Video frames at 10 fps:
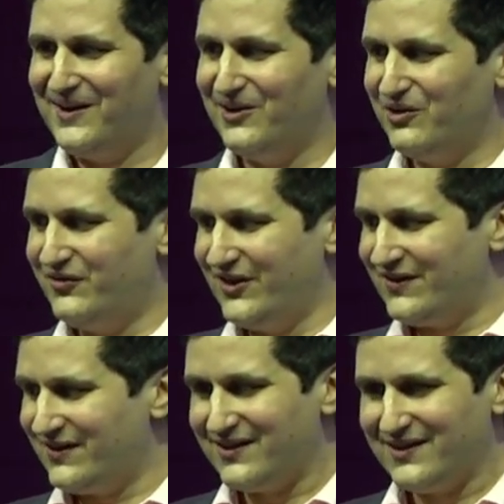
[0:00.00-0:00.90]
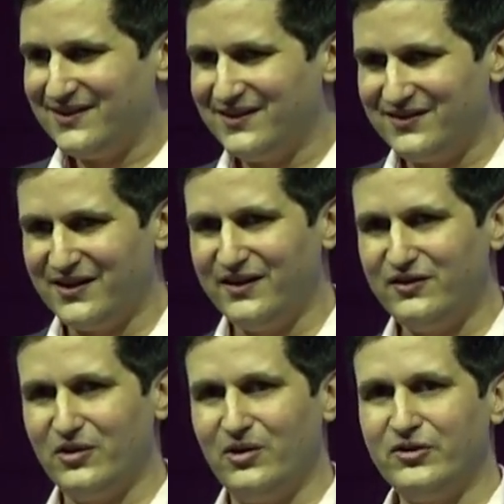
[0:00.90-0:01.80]
All of this there
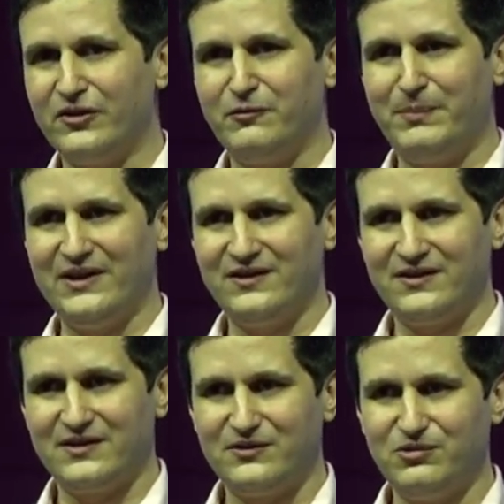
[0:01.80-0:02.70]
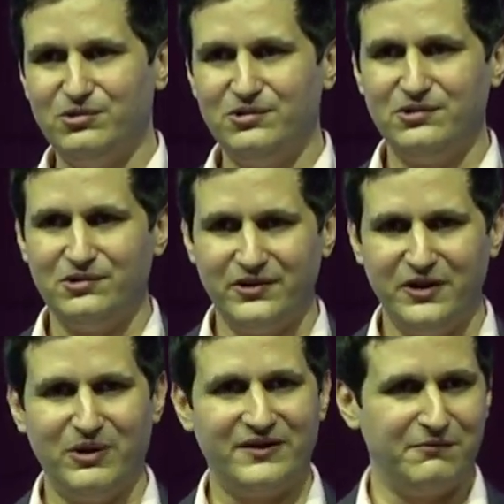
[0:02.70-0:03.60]
is a lot of space to,
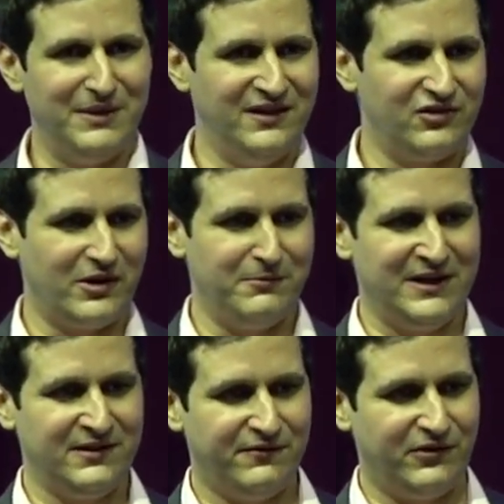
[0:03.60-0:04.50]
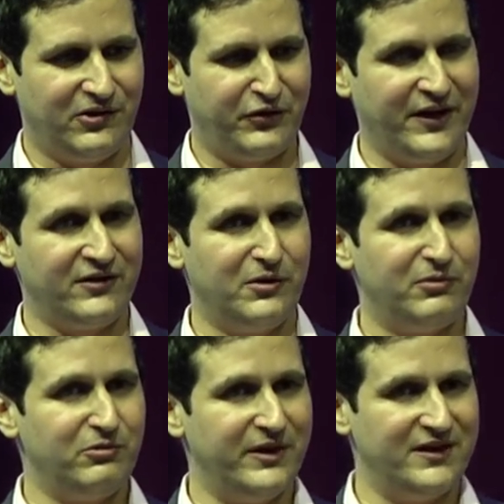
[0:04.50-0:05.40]
in what I've been describing, for
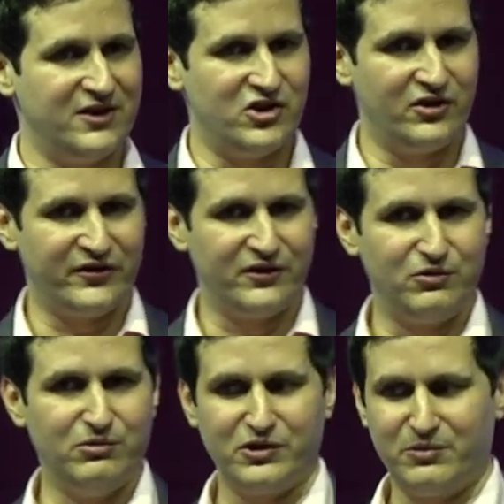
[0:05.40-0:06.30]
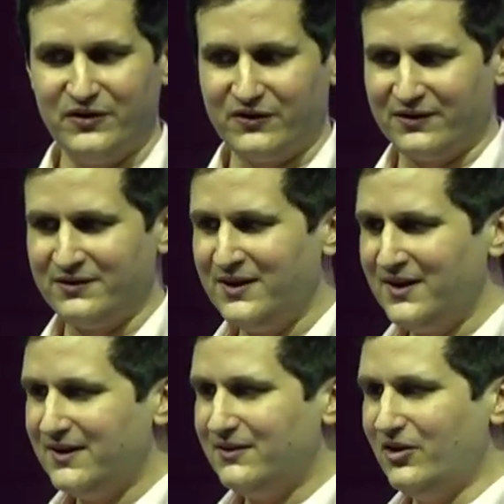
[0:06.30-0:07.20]
startups to engage us and to work with us.
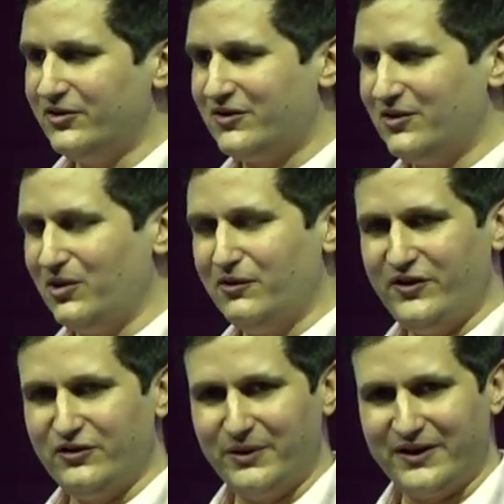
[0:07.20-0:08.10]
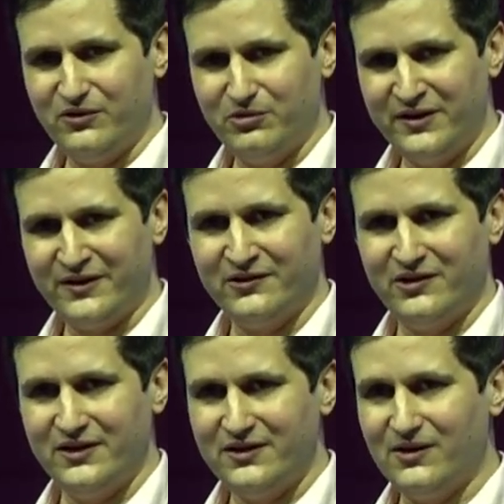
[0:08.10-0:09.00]
Not all of this we can do
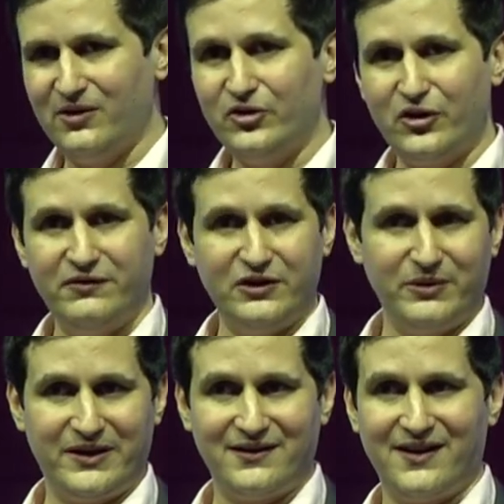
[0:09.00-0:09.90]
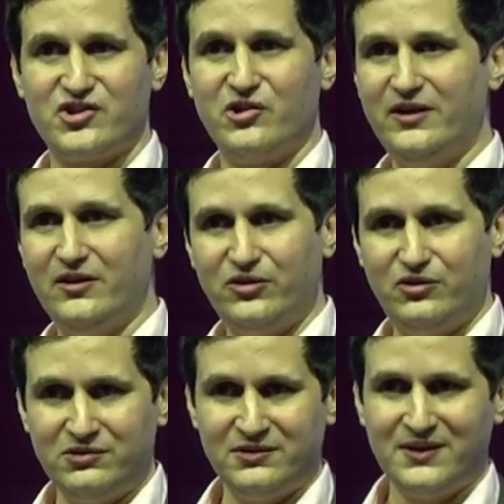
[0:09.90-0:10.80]
internally. A lot of it we can actually not
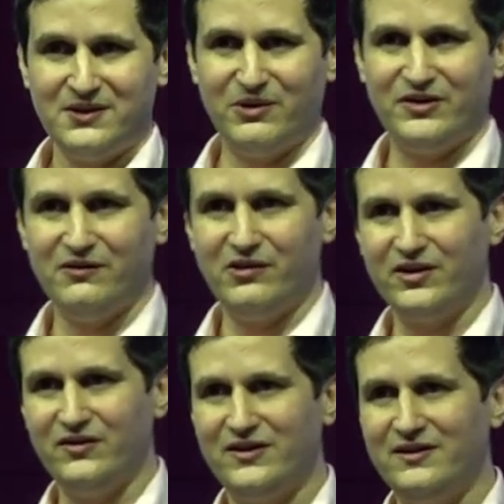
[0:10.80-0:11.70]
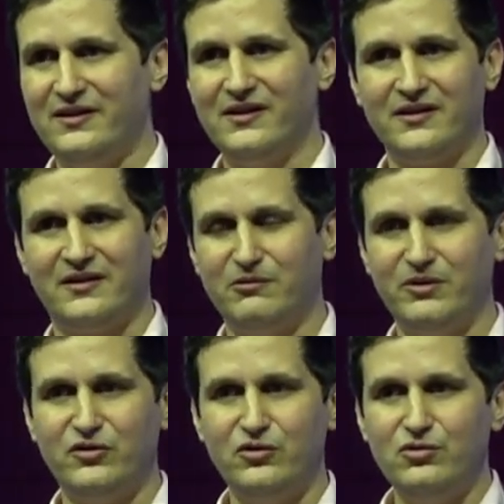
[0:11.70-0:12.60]
do. Whatever is interacting
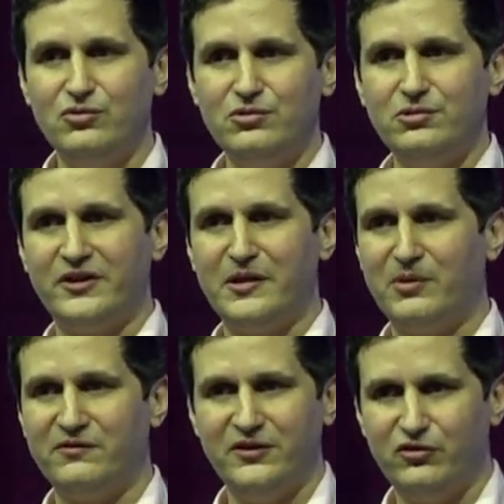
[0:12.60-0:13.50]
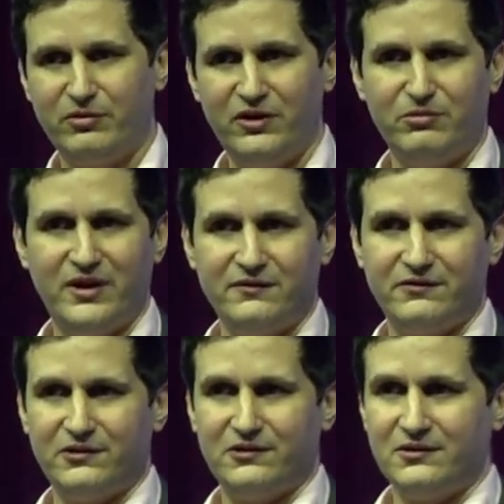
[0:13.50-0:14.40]
with new type of industries we have
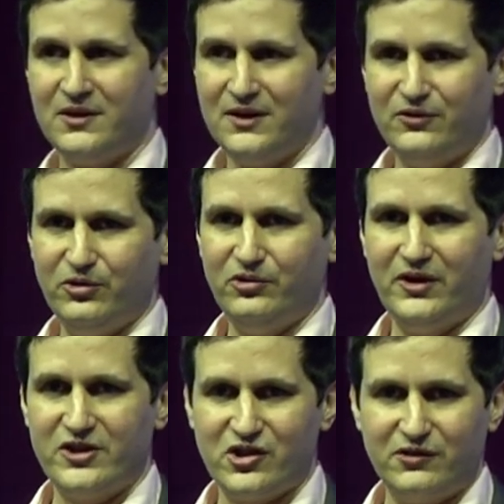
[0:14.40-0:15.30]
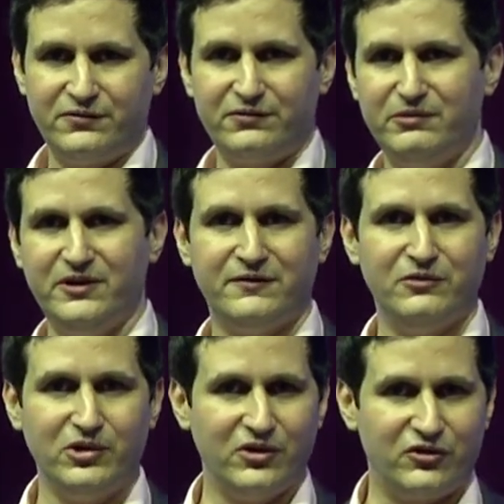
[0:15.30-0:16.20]
uh, no knowledge of, we have
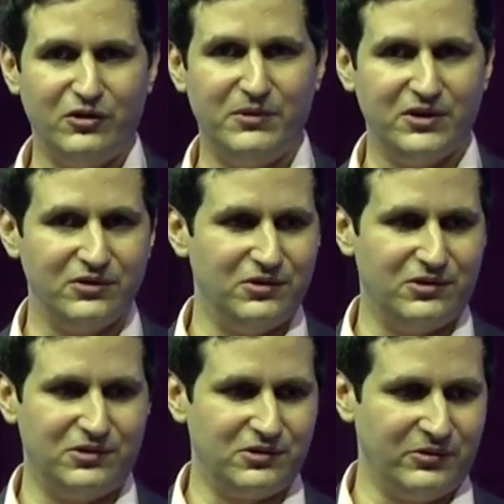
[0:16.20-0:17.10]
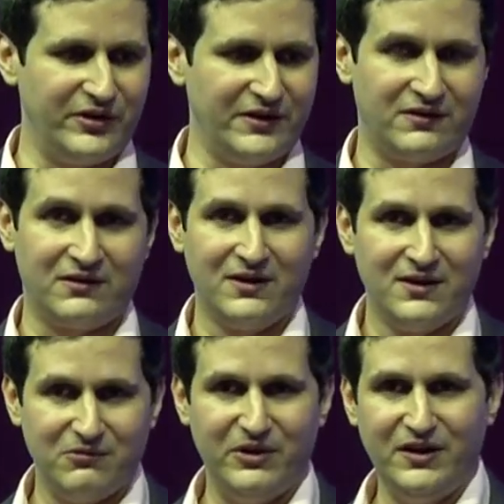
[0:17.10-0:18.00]
no customer, no
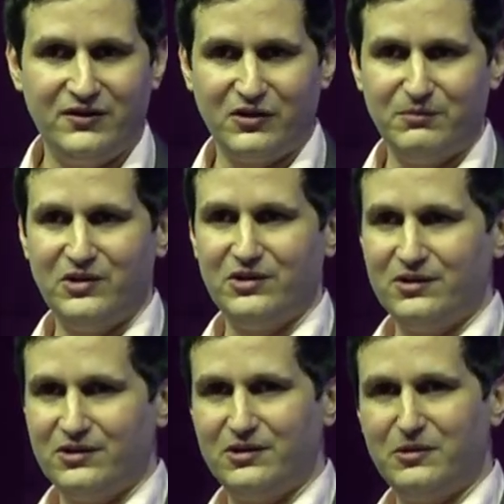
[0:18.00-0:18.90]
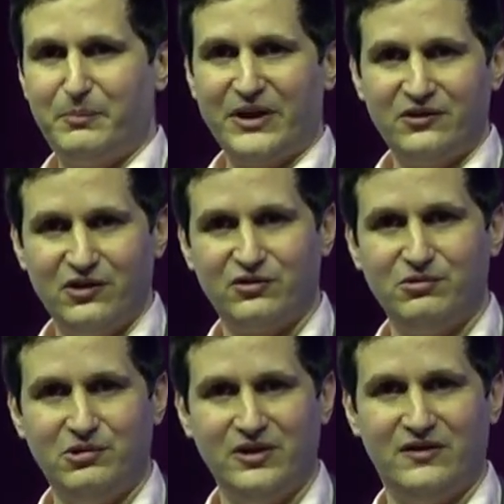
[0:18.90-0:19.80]
contacts. We need some uh, partners
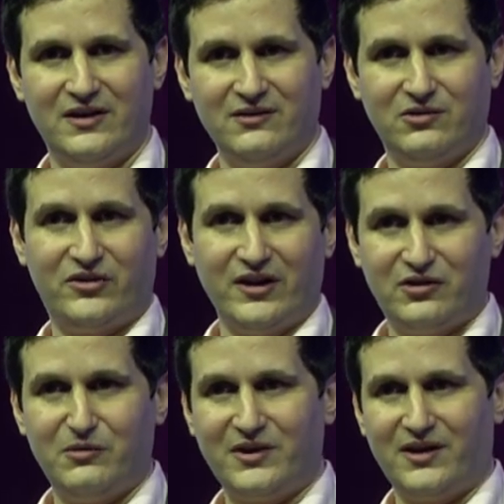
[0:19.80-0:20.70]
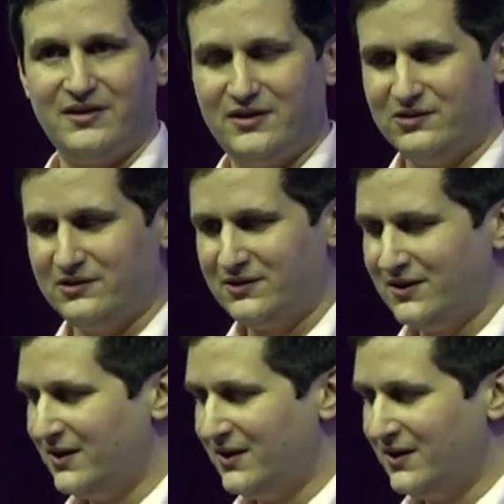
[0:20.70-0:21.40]
to go in there, so startups are ideal.